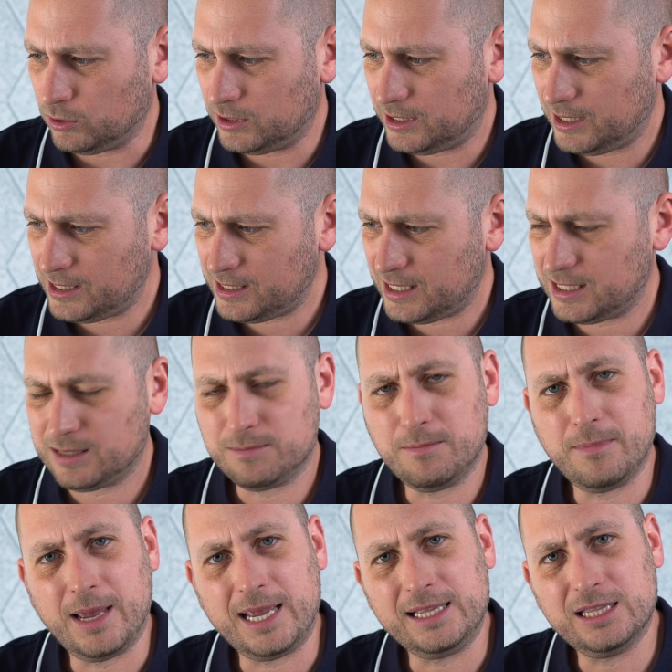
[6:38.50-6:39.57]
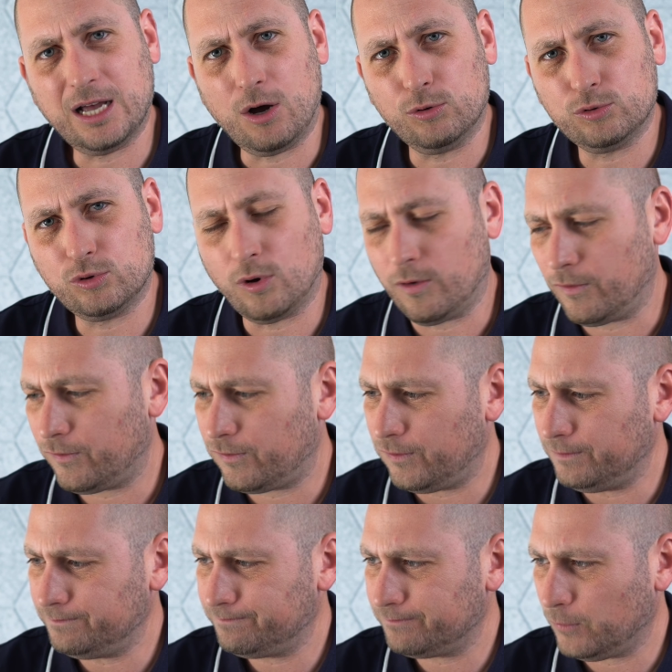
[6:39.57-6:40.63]
this is made out of,
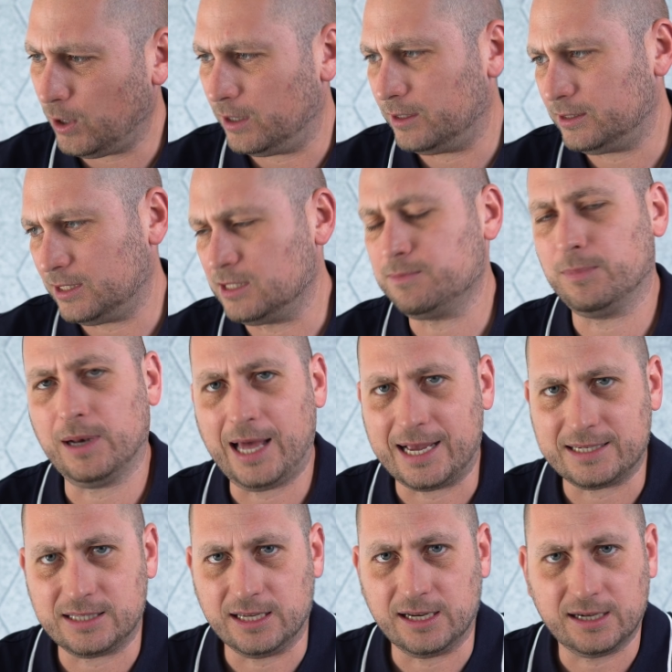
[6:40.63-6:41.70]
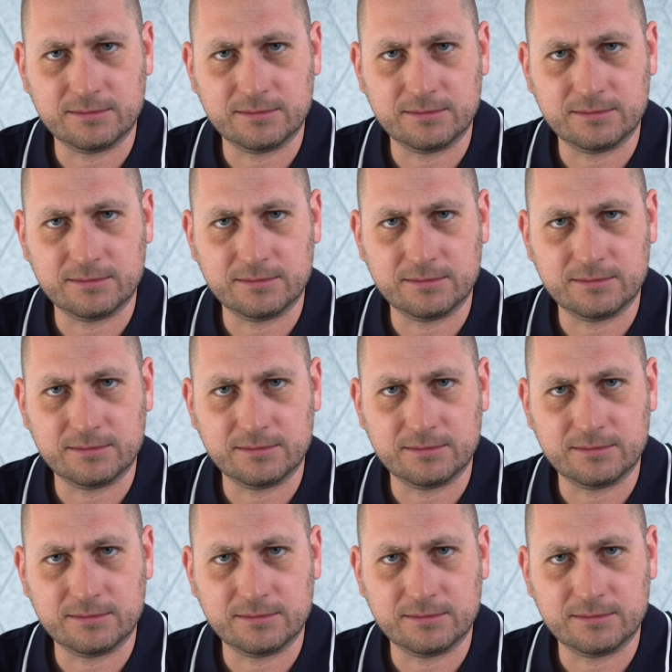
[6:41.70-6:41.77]
well, it is plastic,